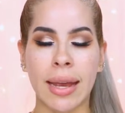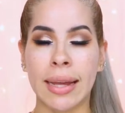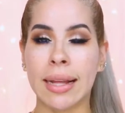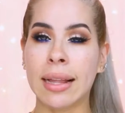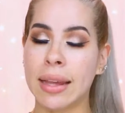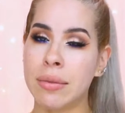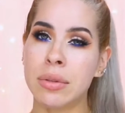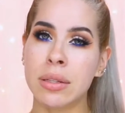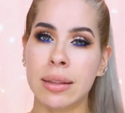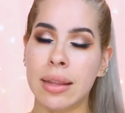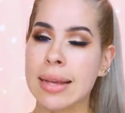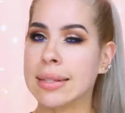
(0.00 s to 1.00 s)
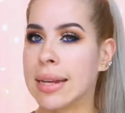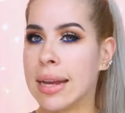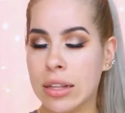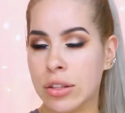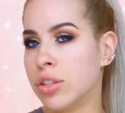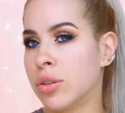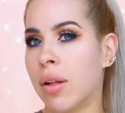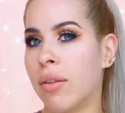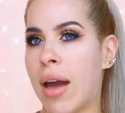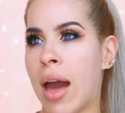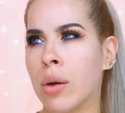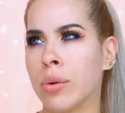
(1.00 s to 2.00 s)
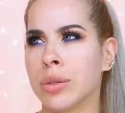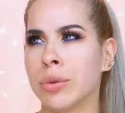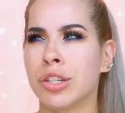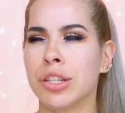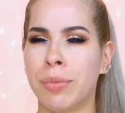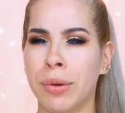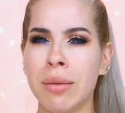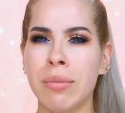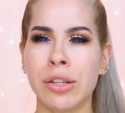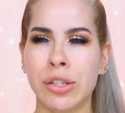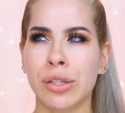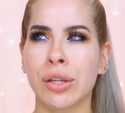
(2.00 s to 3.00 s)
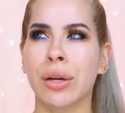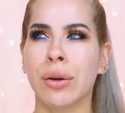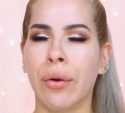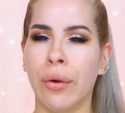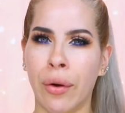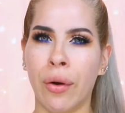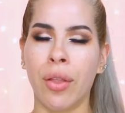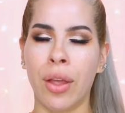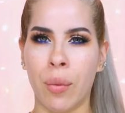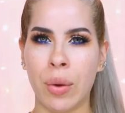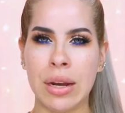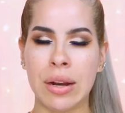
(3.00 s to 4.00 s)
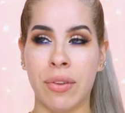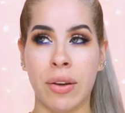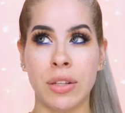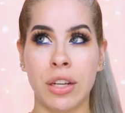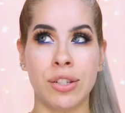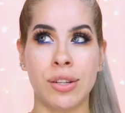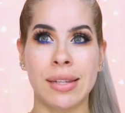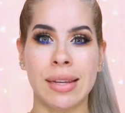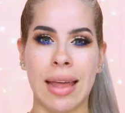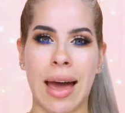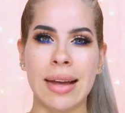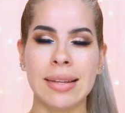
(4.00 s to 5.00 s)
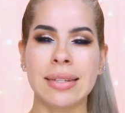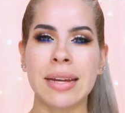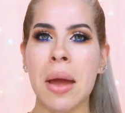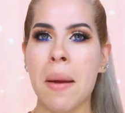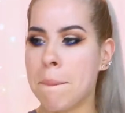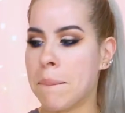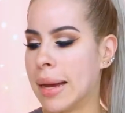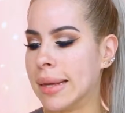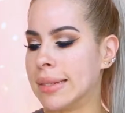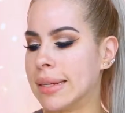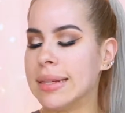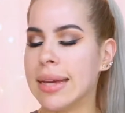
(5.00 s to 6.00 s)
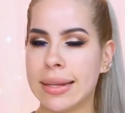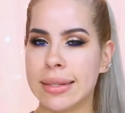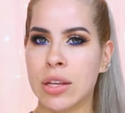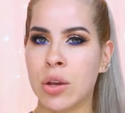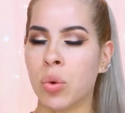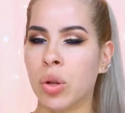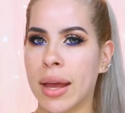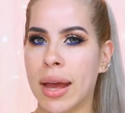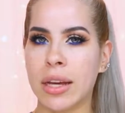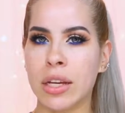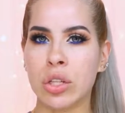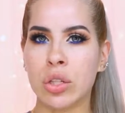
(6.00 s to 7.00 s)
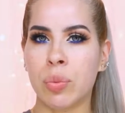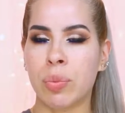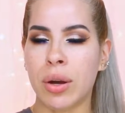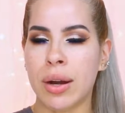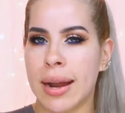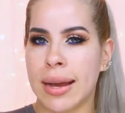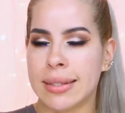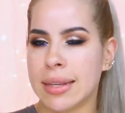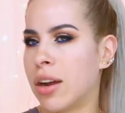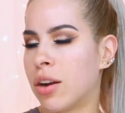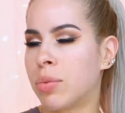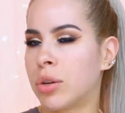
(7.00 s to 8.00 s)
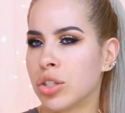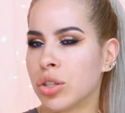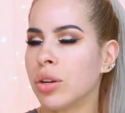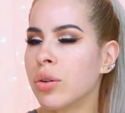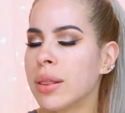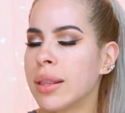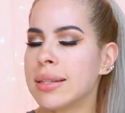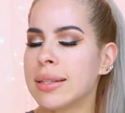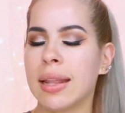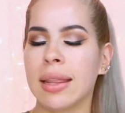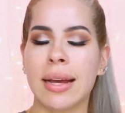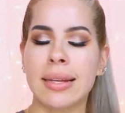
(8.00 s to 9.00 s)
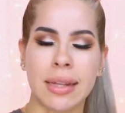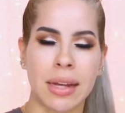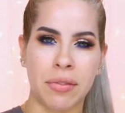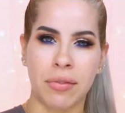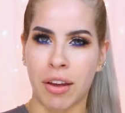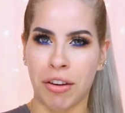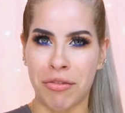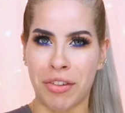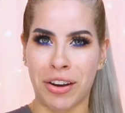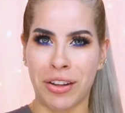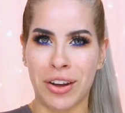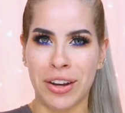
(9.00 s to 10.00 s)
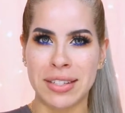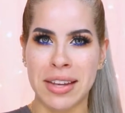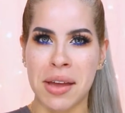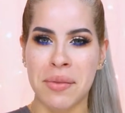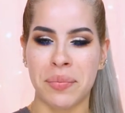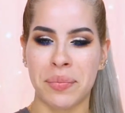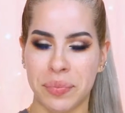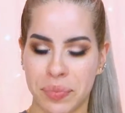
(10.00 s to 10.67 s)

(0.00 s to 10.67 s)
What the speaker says: It claims to last 8 to 12 hours, which is pretty much all that we need a foundation to last. But yes, you will get a super nice airbrush look with this that lasts a very, very long time.